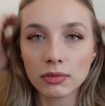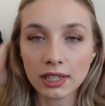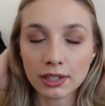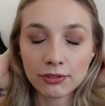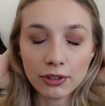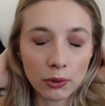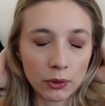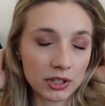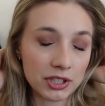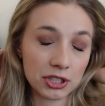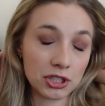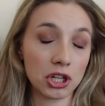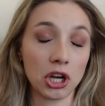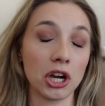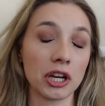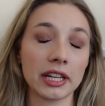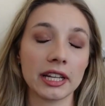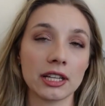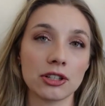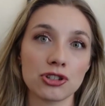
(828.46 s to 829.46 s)
if I wasn't
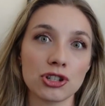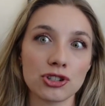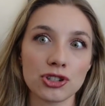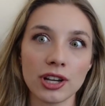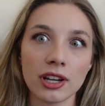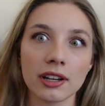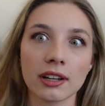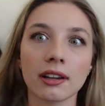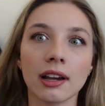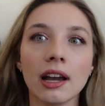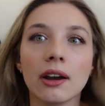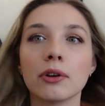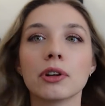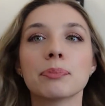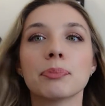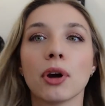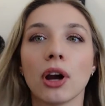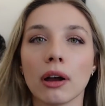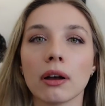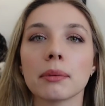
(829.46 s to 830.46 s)
talking and chit-chatting, I
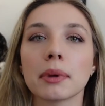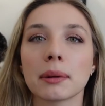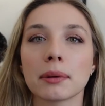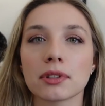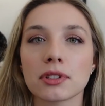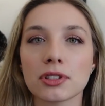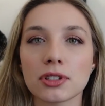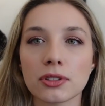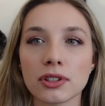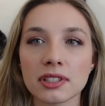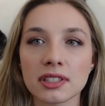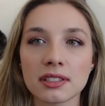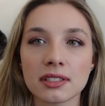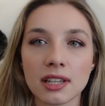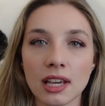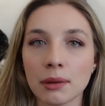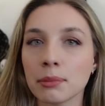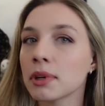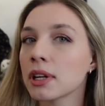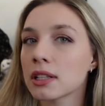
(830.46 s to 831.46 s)
would probably be able to do this in
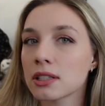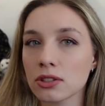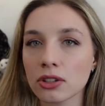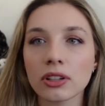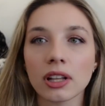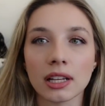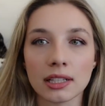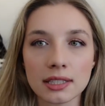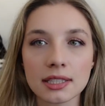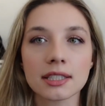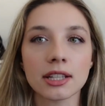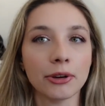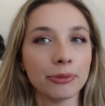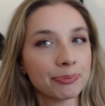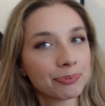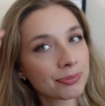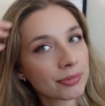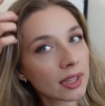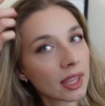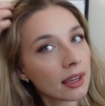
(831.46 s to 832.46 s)
10 minutes or less. So
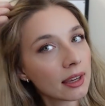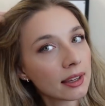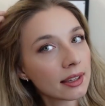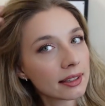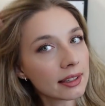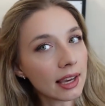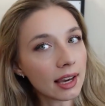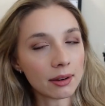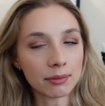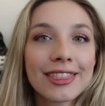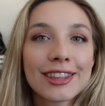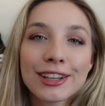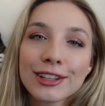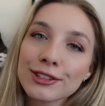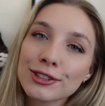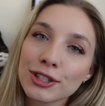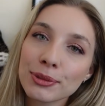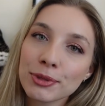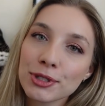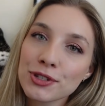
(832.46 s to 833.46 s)
yeah, thank you
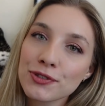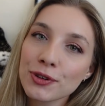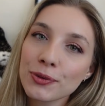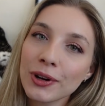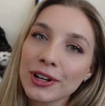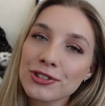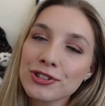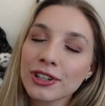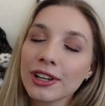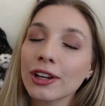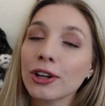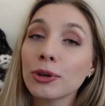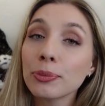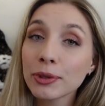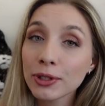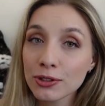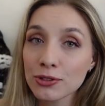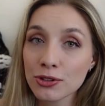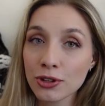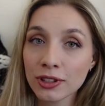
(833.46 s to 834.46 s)
so much for watching. I hope
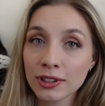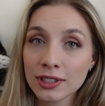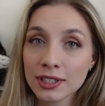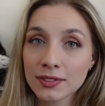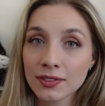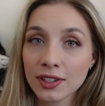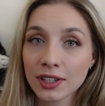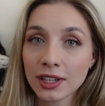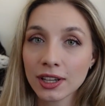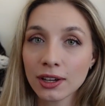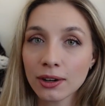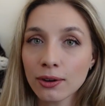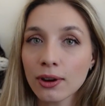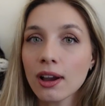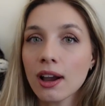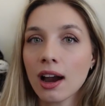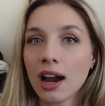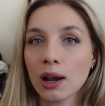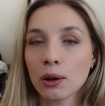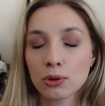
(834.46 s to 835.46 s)
you enjoyed this video.
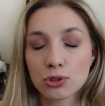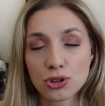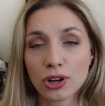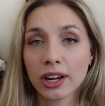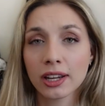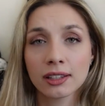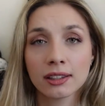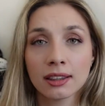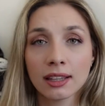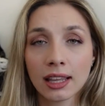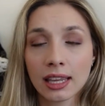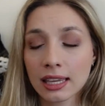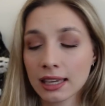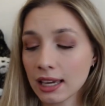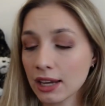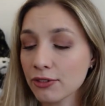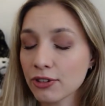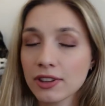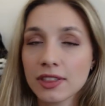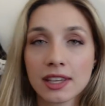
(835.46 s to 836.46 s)
I will try and link
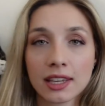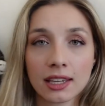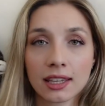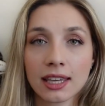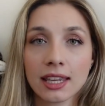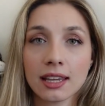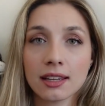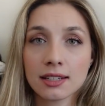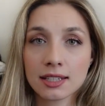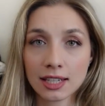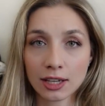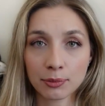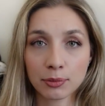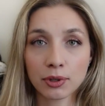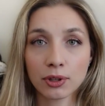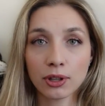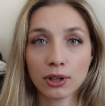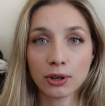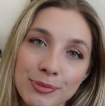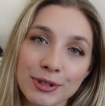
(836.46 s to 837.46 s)
everything I can down
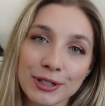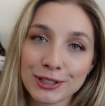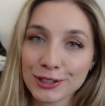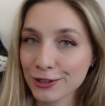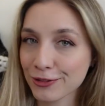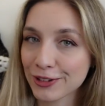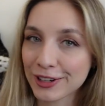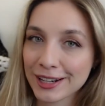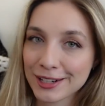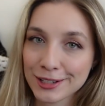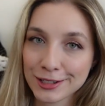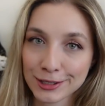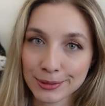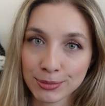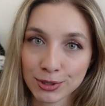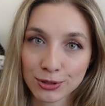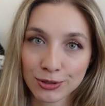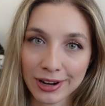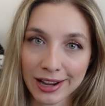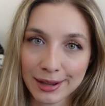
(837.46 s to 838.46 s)
below. Please don't forget to
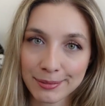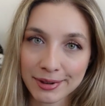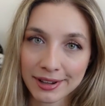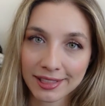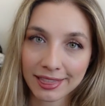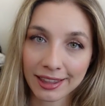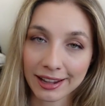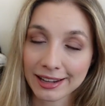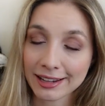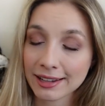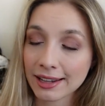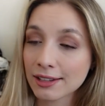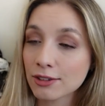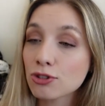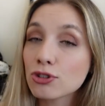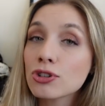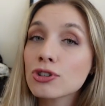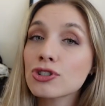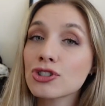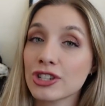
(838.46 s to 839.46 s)
subscribe, like,
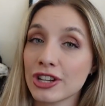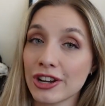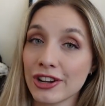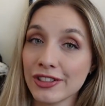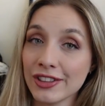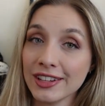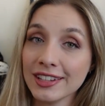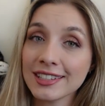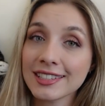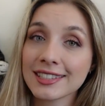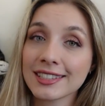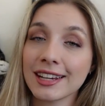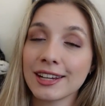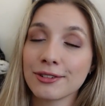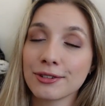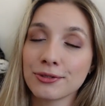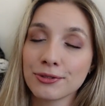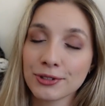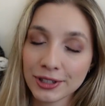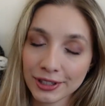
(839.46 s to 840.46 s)
and share this. I
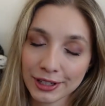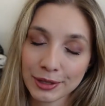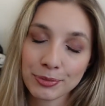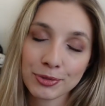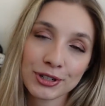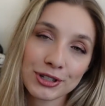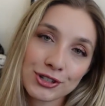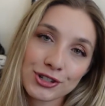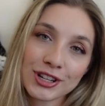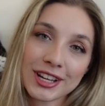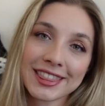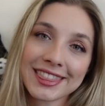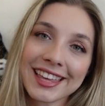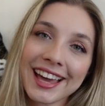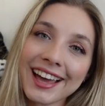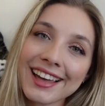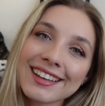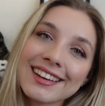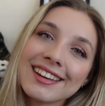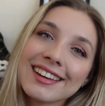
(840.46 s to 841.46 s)
would really appreciate
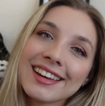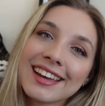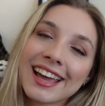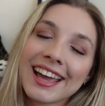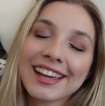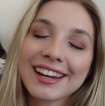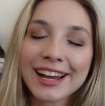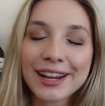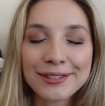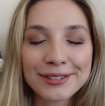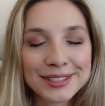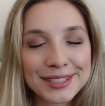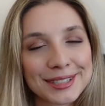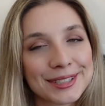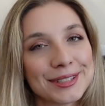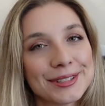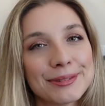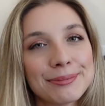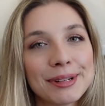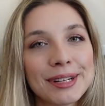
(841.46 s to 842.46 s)
that. And I will
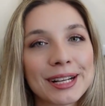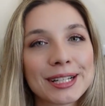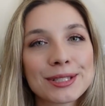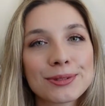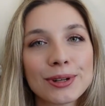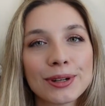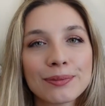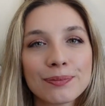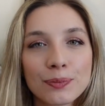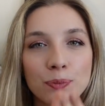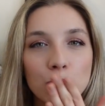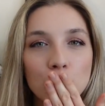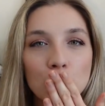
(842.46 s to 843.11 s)
see you in my next one.